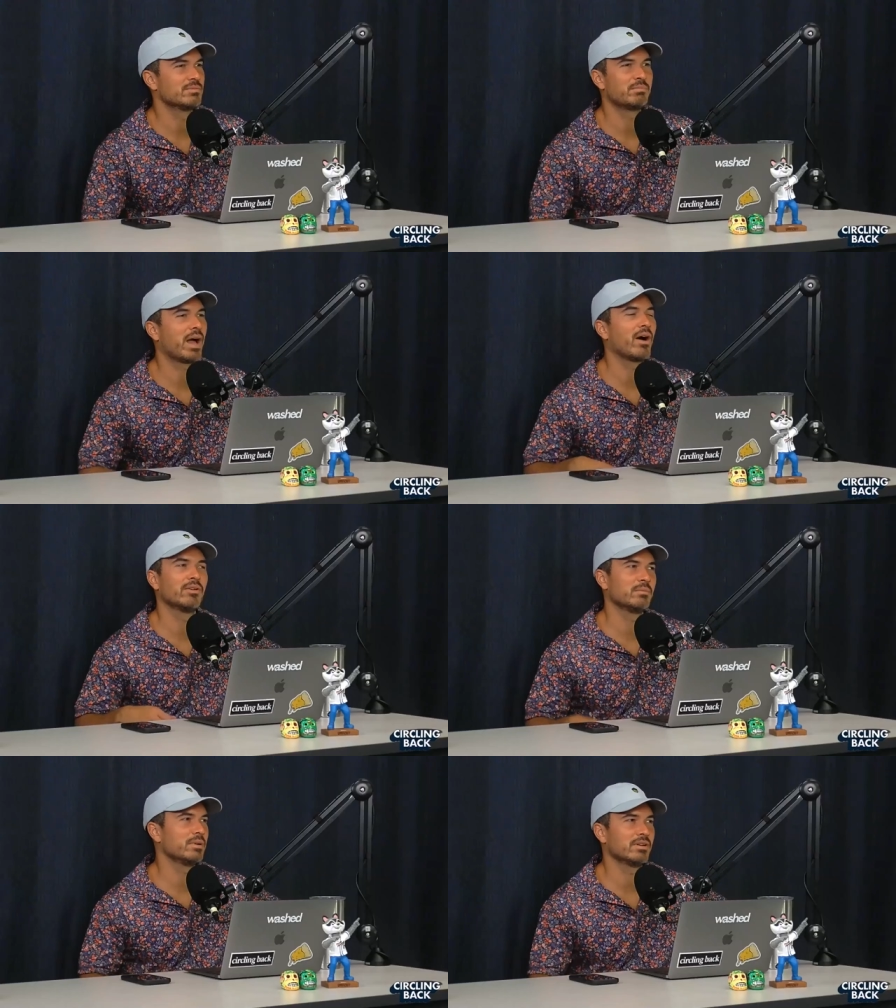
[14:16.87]

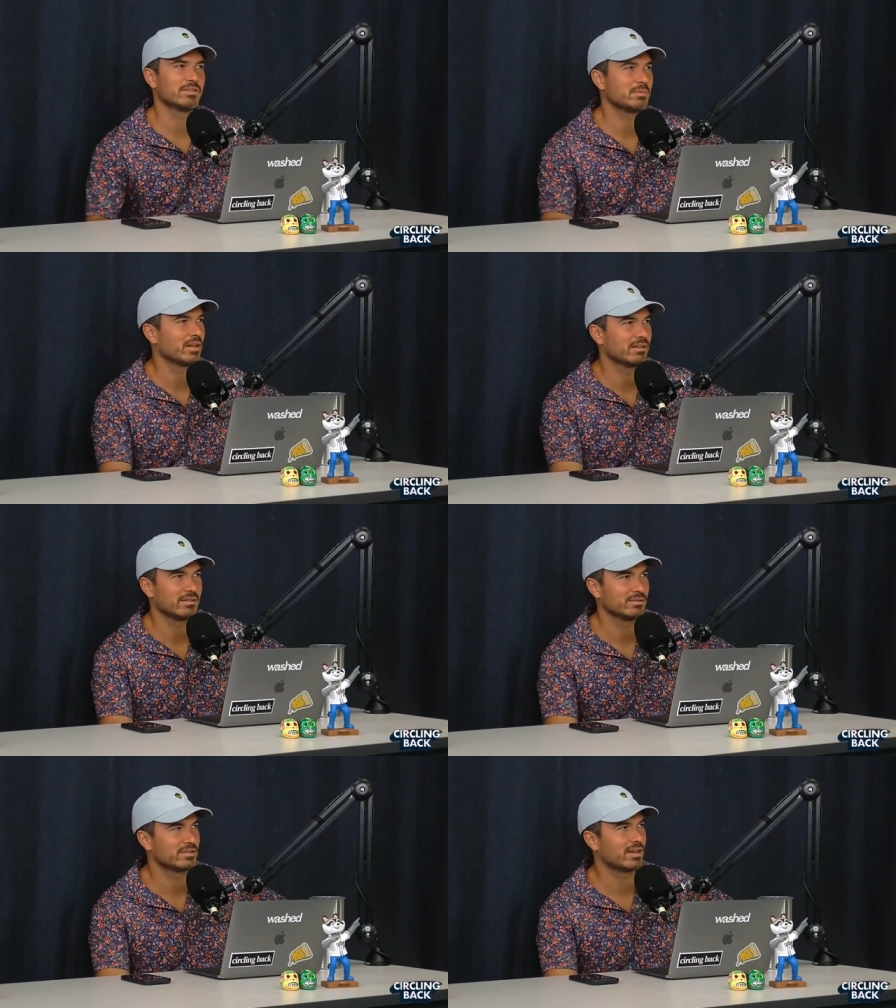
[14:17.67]
pounding beers, man. It
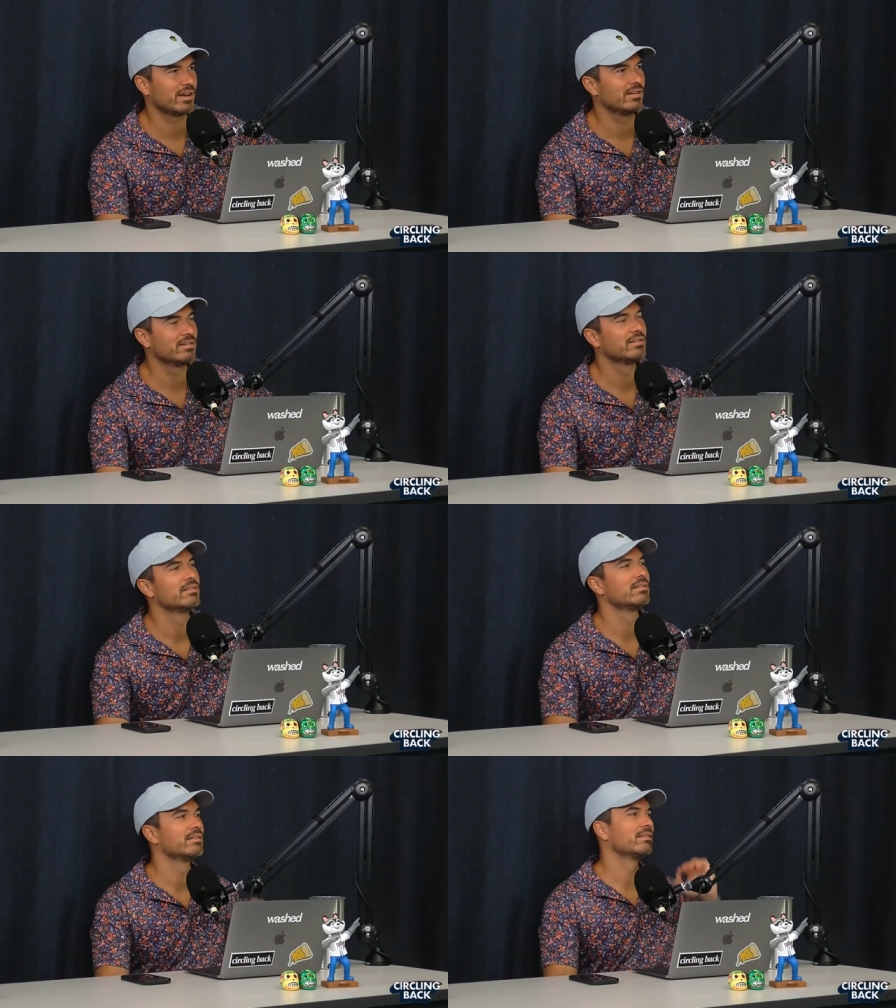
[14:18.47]
was tight.
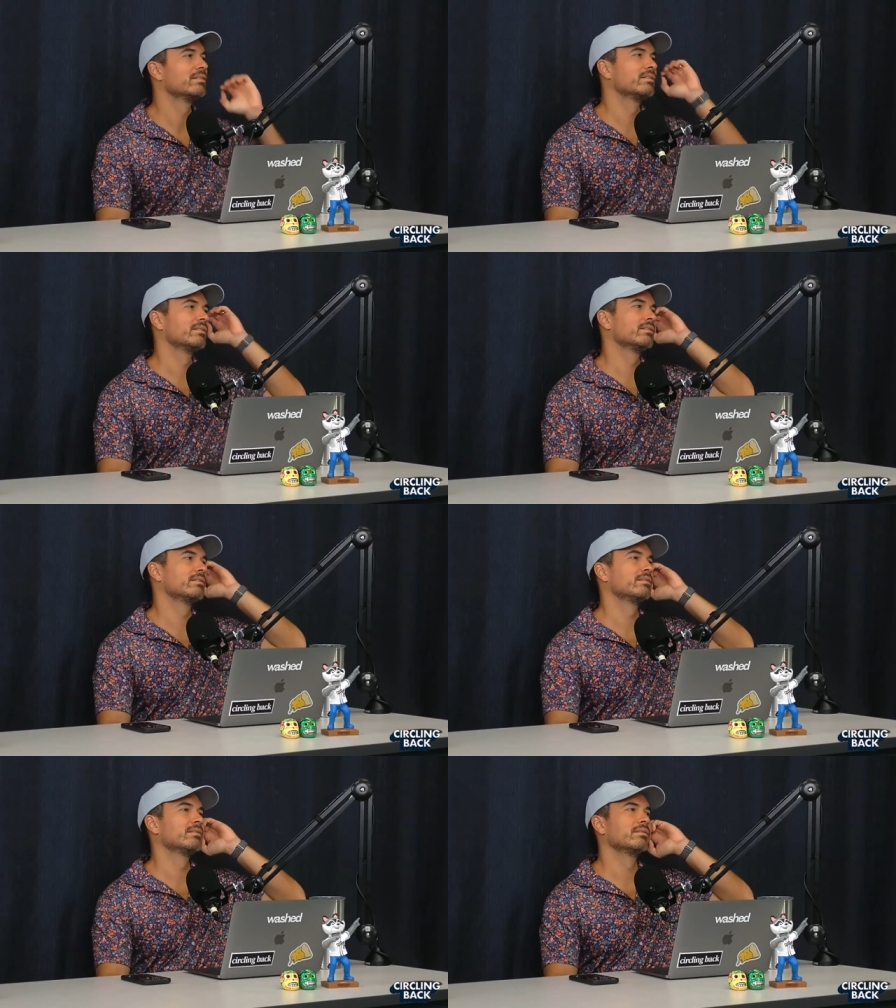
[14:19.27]
Dude.